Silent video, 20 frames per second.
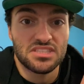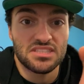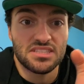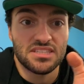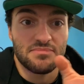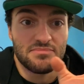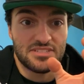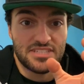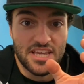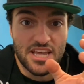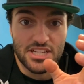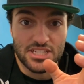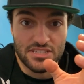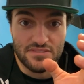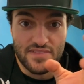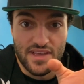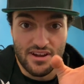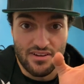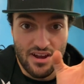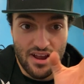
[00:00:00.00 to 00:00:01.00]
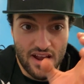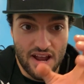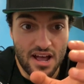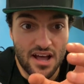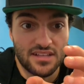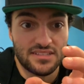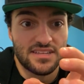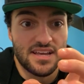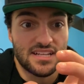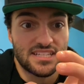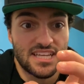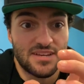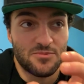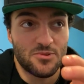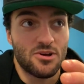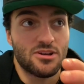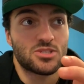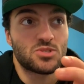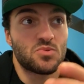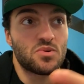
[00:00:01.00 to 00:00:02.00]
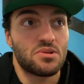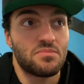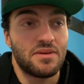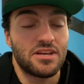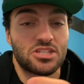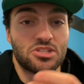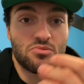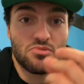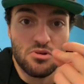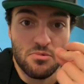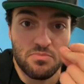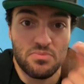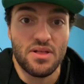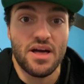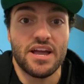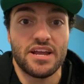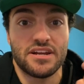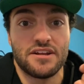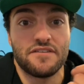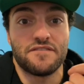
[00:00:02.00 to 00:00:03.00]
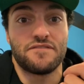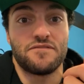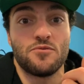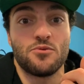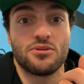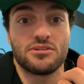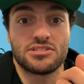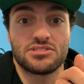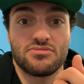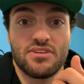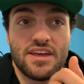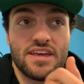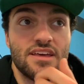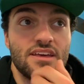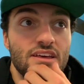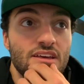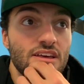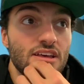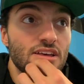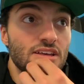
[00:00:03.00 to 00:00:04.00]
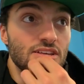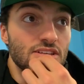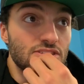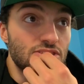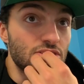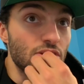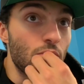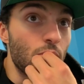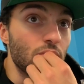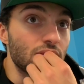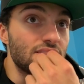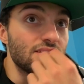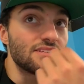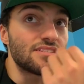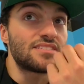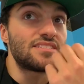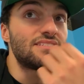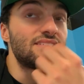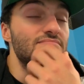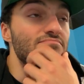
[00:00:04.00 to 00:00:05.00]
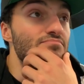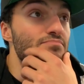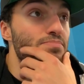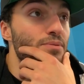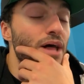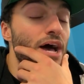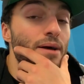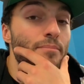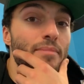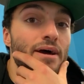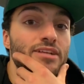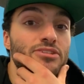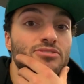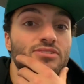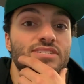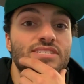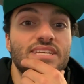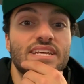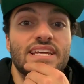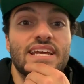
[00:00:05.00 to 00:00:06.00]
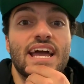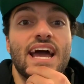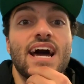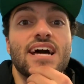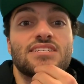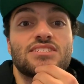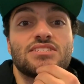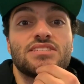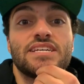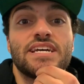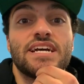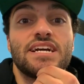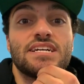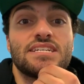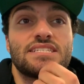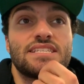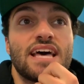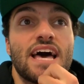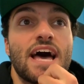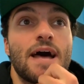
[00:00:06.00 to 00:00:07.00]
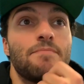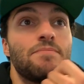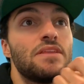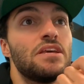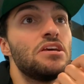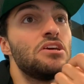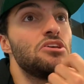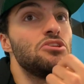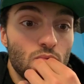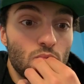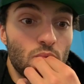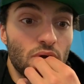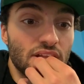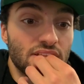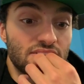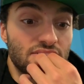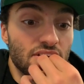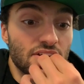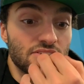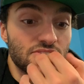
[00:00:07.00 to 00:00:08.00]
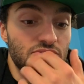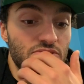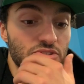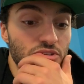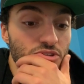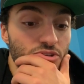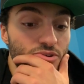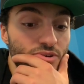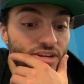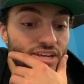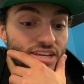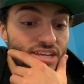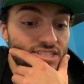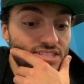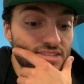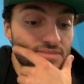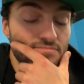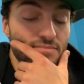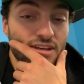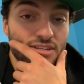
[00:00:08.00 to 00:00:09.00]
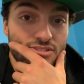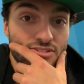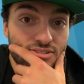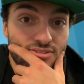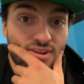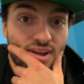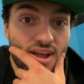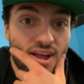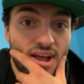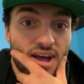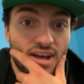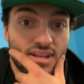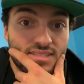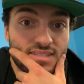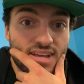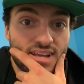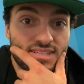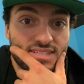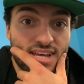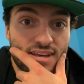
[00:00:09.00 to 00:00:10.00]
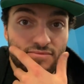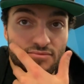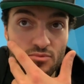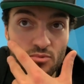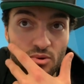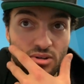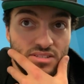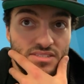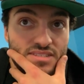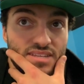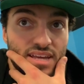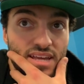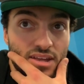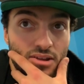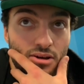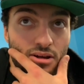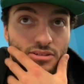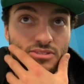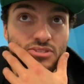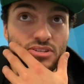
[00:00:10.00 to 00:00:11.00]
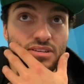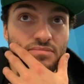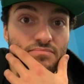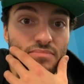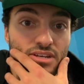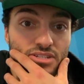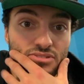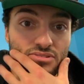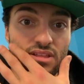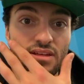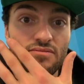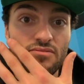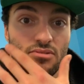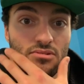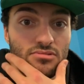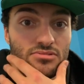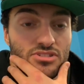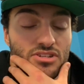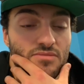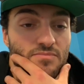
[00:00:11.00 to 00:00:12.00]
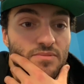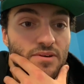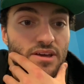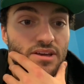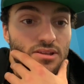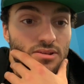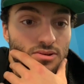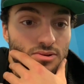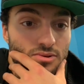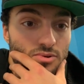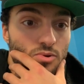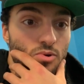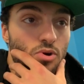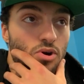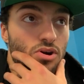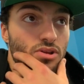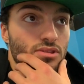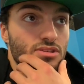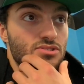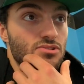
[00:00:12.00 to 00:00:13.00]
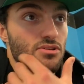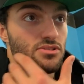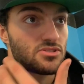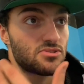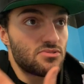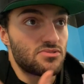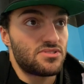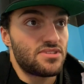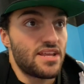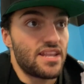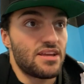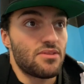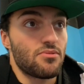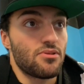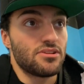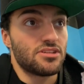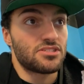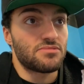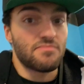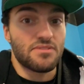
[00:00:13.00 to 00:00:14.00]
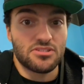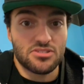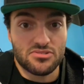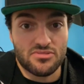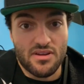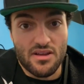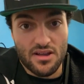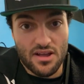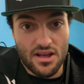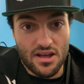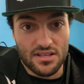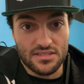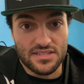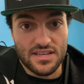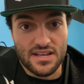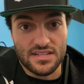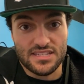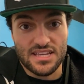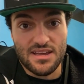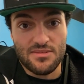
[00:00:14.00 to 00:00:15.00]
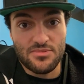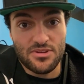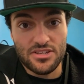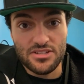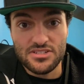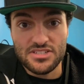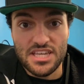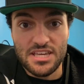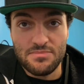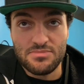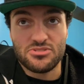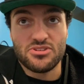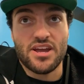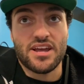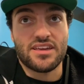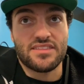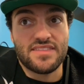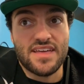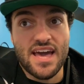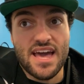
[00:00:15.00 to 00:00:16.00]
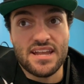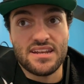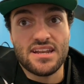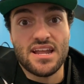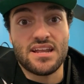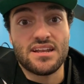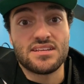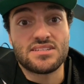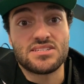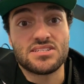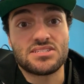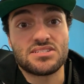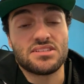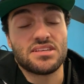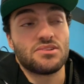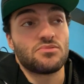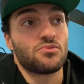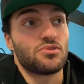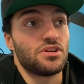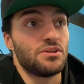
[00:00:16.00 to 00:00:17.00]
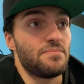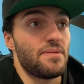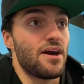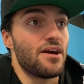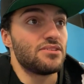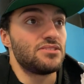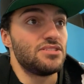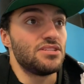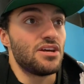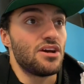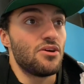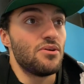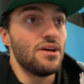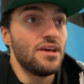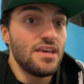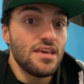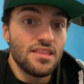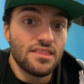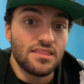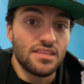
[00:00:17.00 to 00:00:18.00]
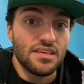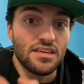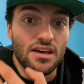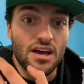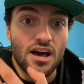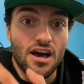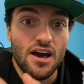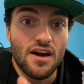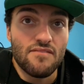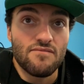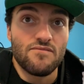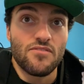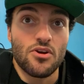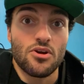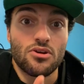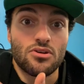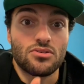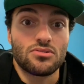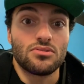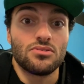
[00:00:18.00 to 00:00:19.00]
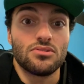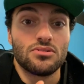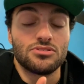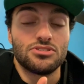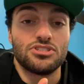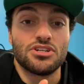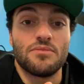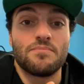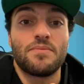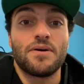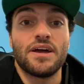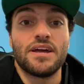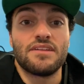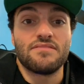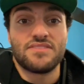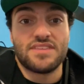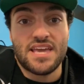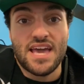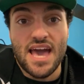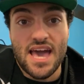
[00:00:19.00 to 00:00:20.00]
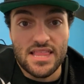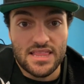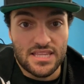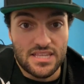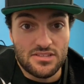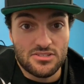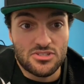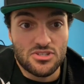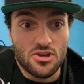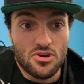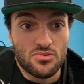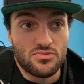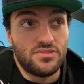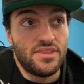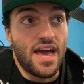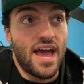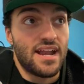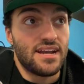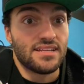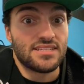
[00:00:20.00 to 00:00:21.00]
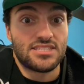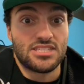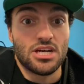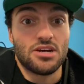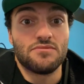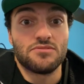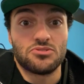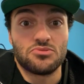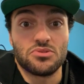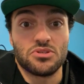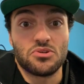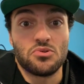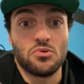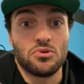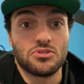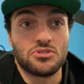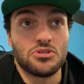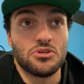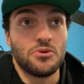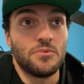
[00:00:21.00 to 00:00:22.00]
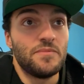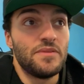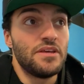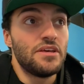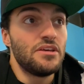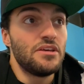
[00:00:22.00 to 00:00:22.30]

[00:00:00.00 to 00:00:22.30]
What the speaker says: limitation of that ground contact time, we also want to make sure we're applying enough force, right? So what this plyometric setting has on there is that what it does do is it measures the ground contact time for one setting, and also can measure that vertical jump height. Or there's also a setting where it just measures ground contact time. You can just keep track of that and not necessarily worry about, the vertical jump height of the athlete. So that in itself is really cool too.